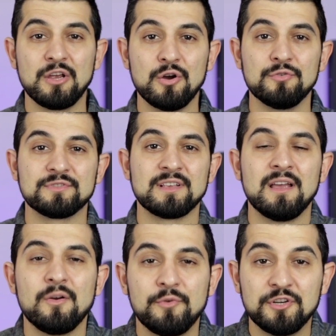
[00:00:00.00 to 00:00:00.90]
goes
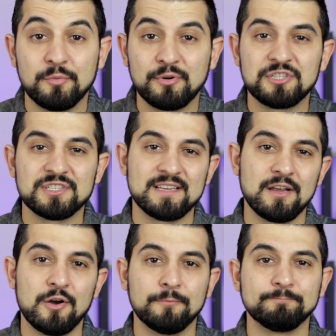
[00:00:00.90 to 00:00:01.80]
when you're purchasing
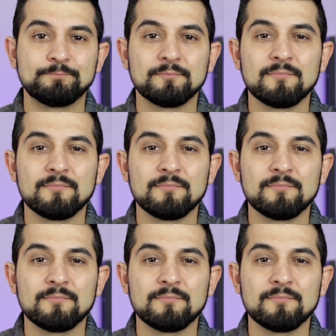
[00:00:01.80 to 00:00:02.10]
a home.